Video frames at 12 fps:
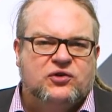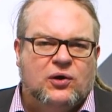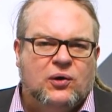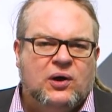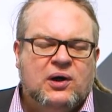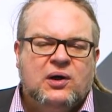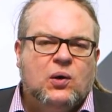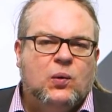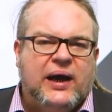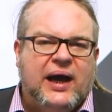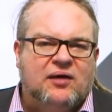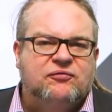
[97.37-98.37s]
So
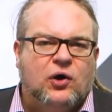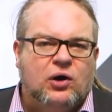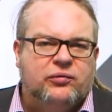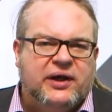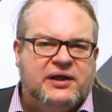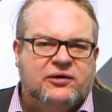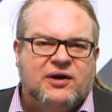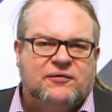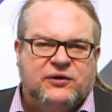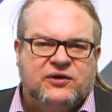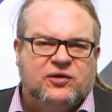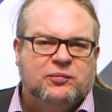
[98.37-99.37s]
we have already a
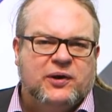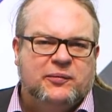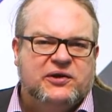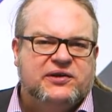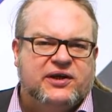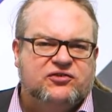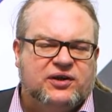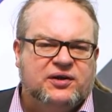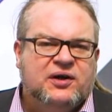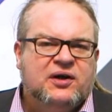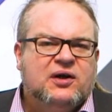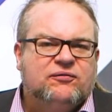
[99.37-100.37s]
reference
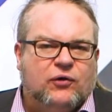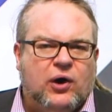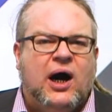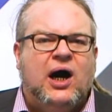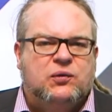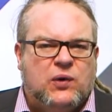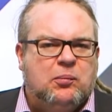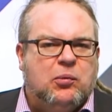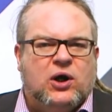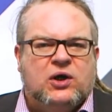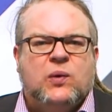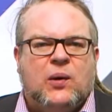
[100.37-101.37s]
implementation for hardware
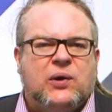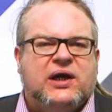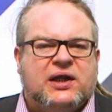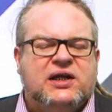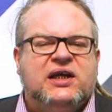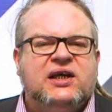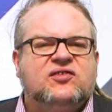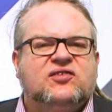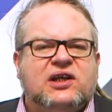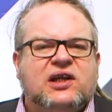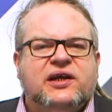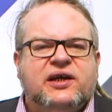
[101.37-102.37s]
board where we can
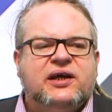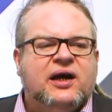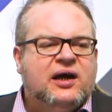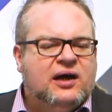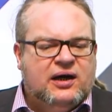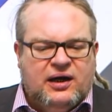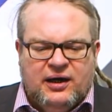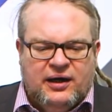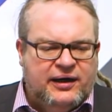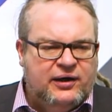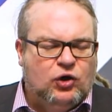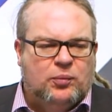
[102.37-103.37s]
easily
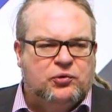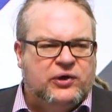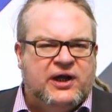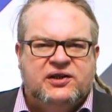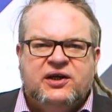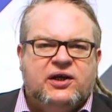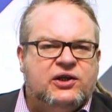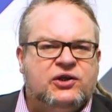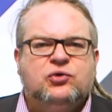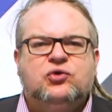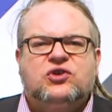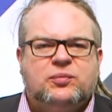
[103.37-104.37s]
uh, incorporate
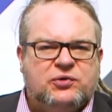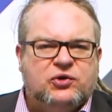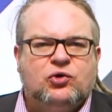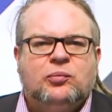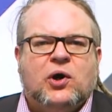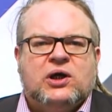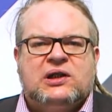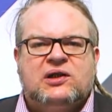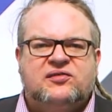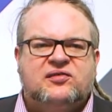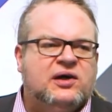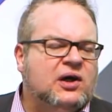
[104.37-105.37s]
new CPU
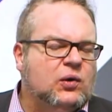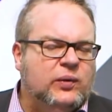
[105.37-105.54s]
models.